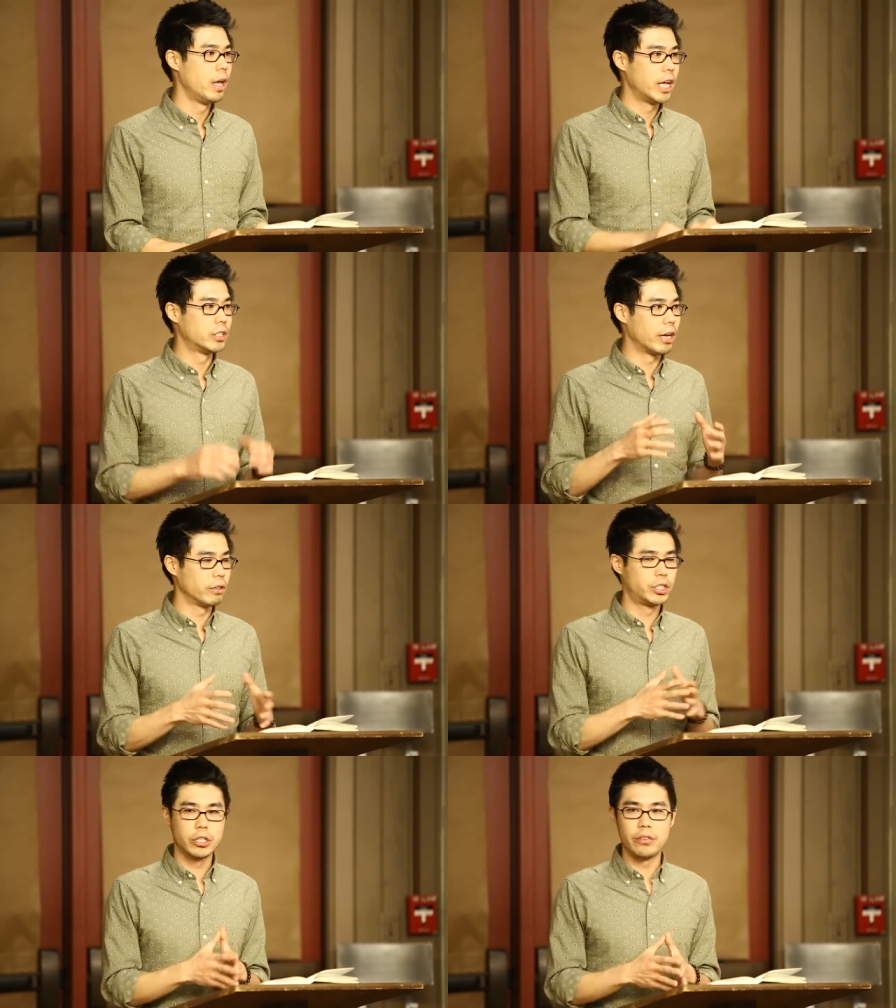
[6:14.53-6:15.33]
And so I
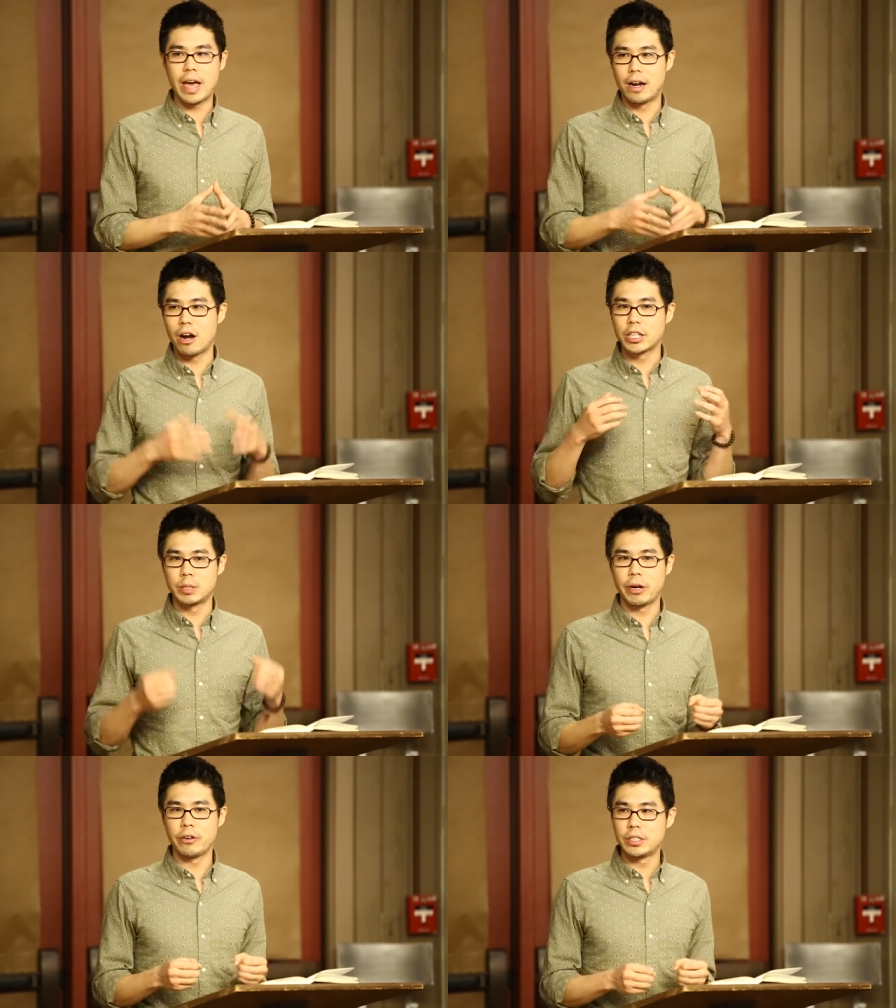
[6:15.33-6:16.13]
understood that our
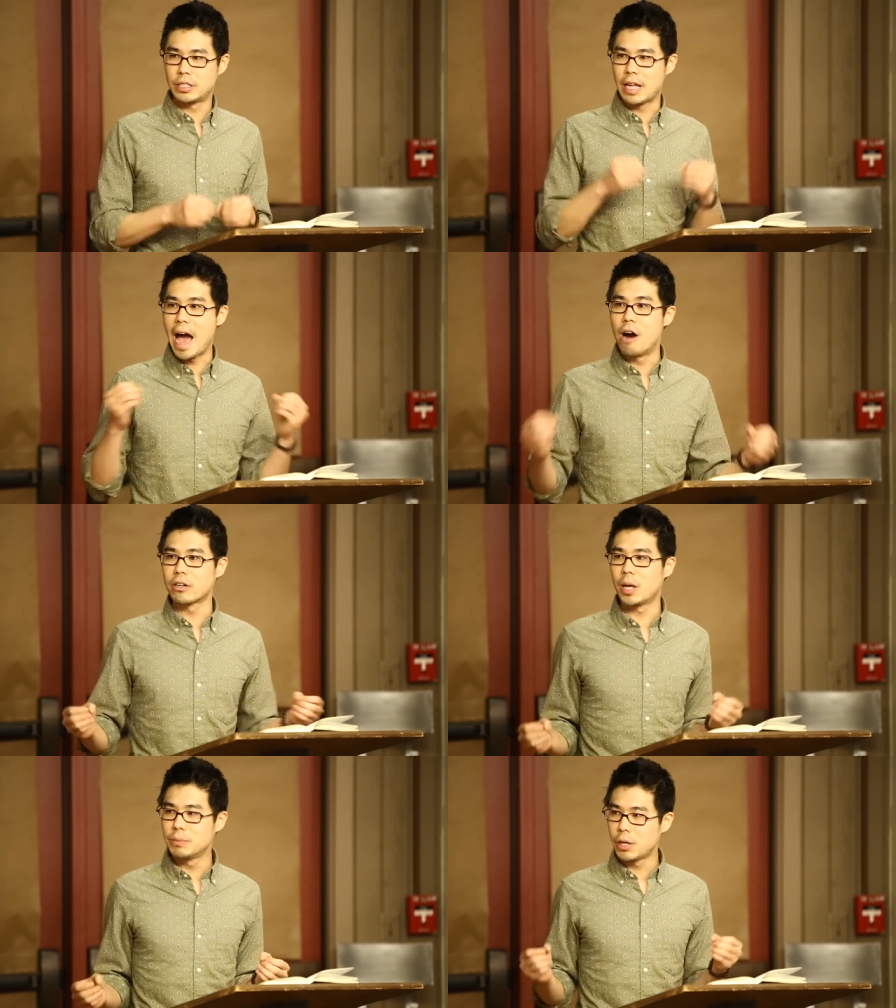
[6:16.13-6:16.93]
experiences, the
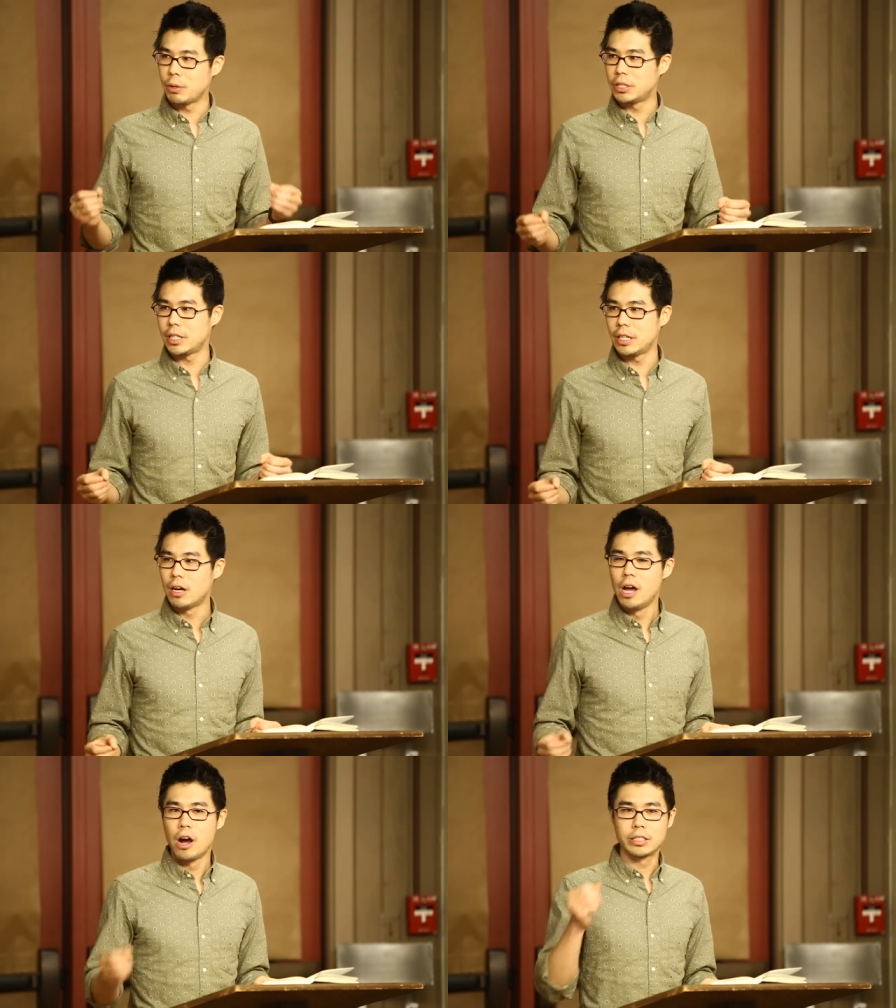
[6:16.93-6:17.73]
outcomes that we
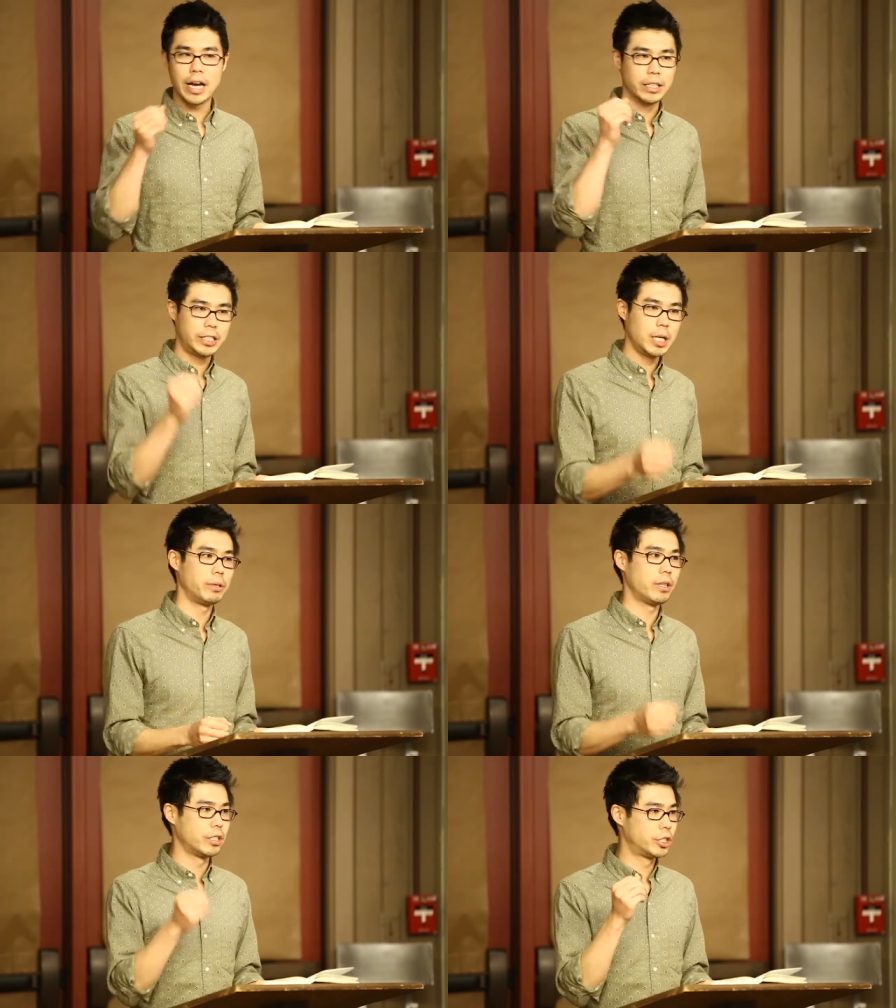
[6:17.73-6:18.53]
see, are tied
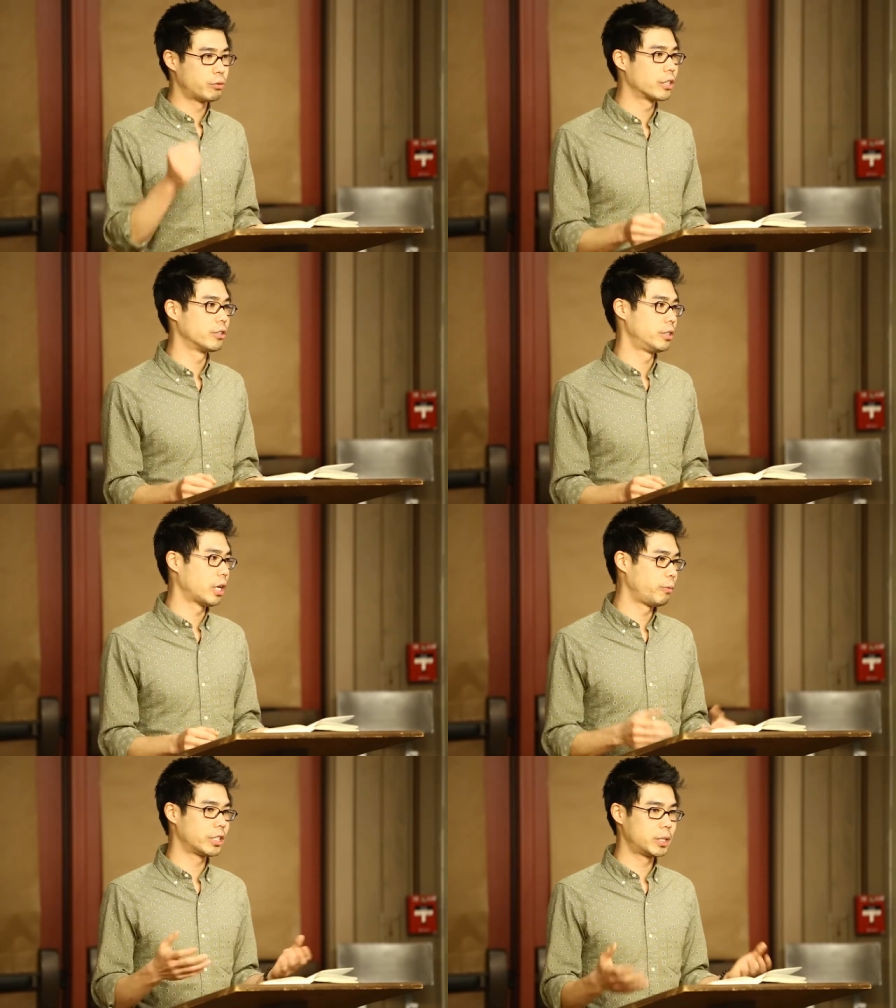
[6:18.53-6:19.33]
deeply to the structures
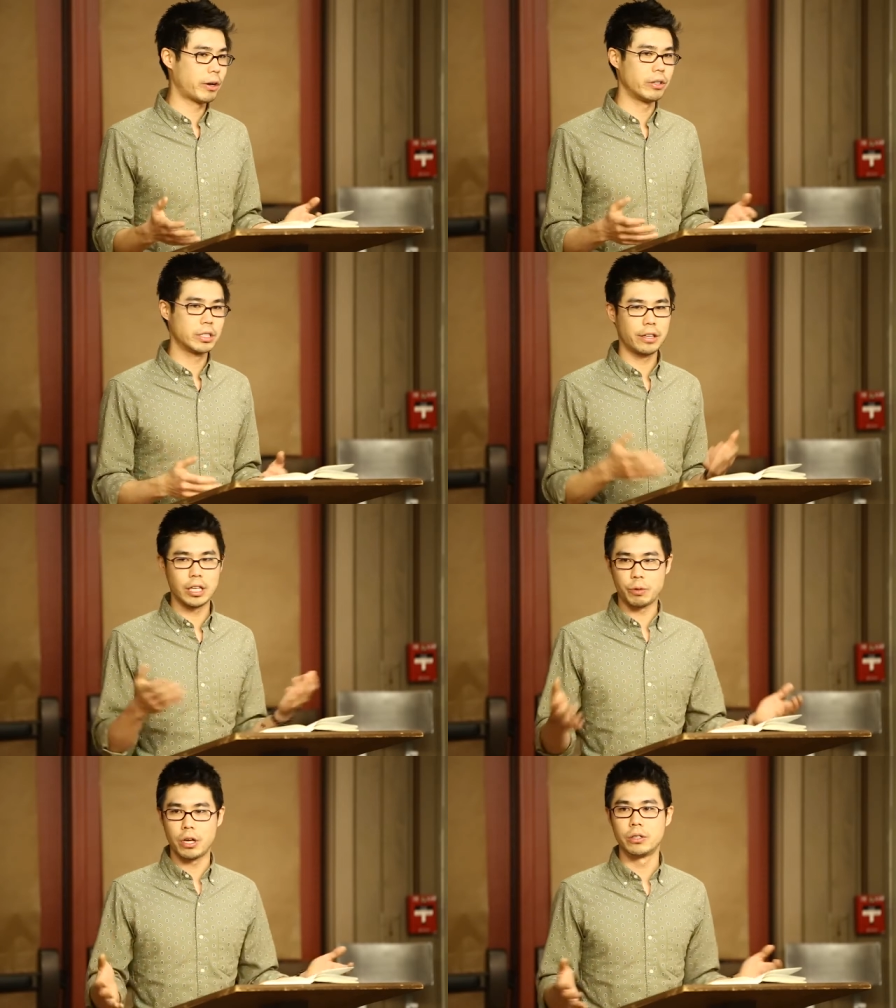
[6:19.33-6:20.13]
that we experience. And I
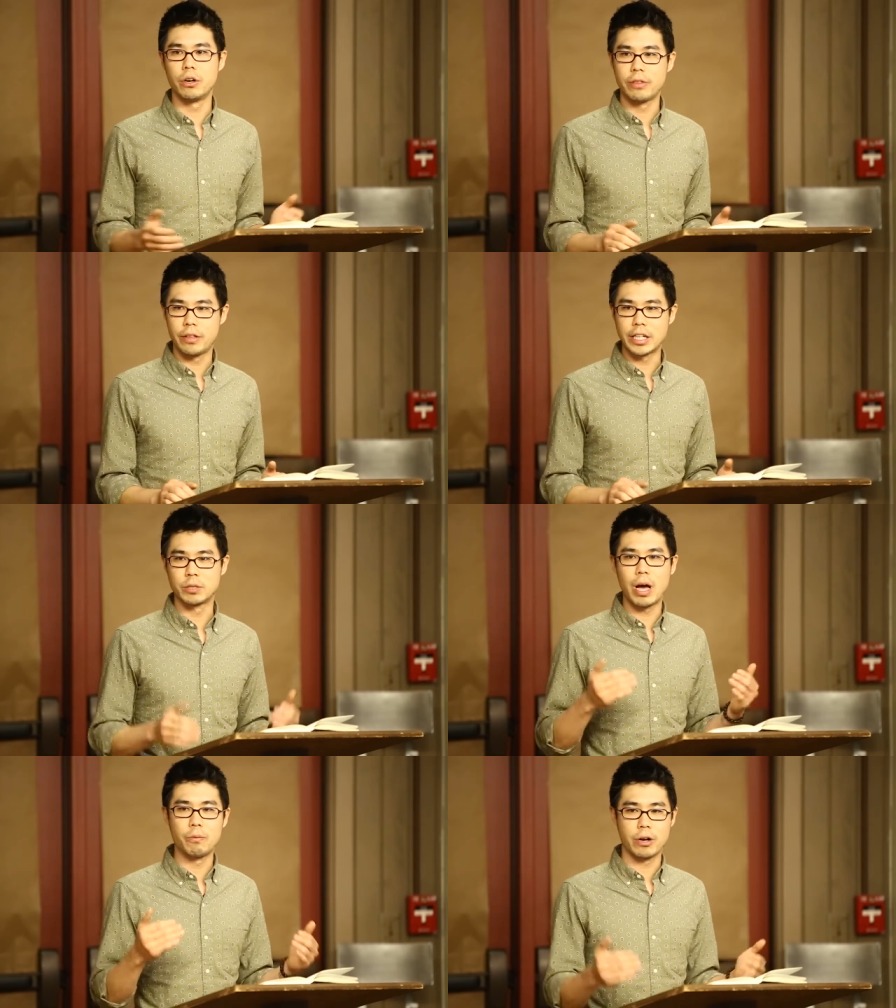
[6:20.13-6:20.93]
think we all know that.
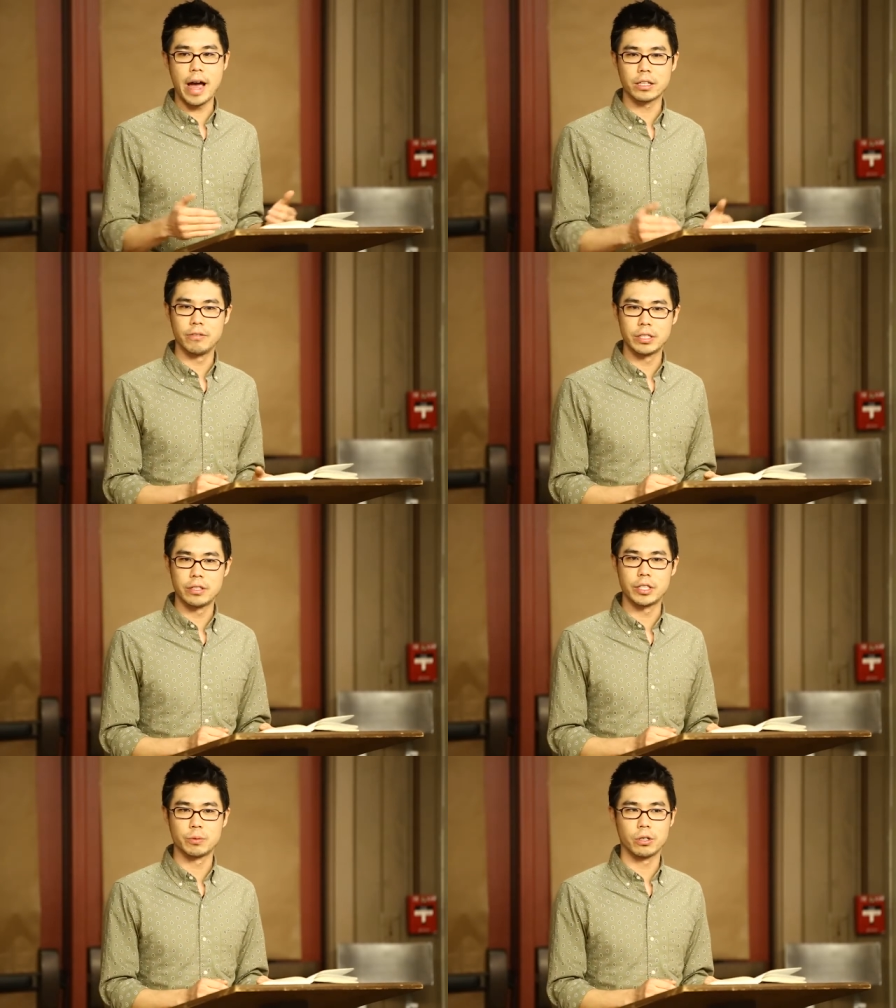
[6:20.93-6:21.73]
That's why we're activists
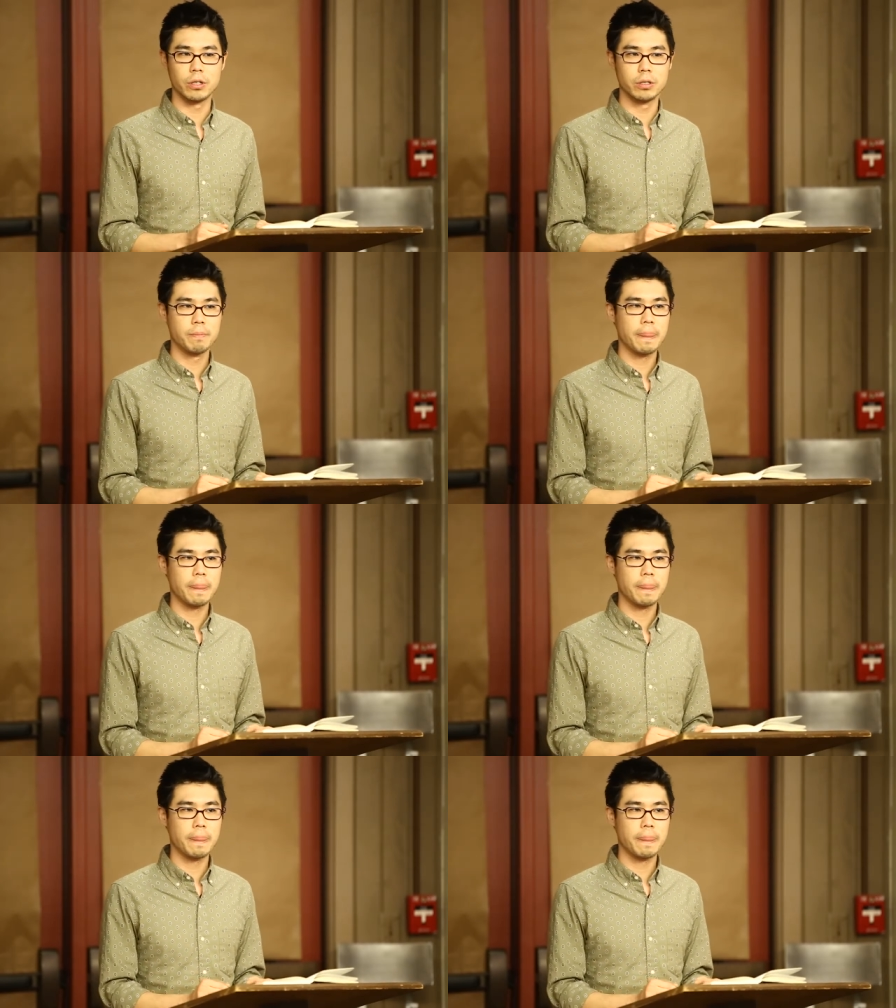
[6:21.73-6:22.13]
in this world.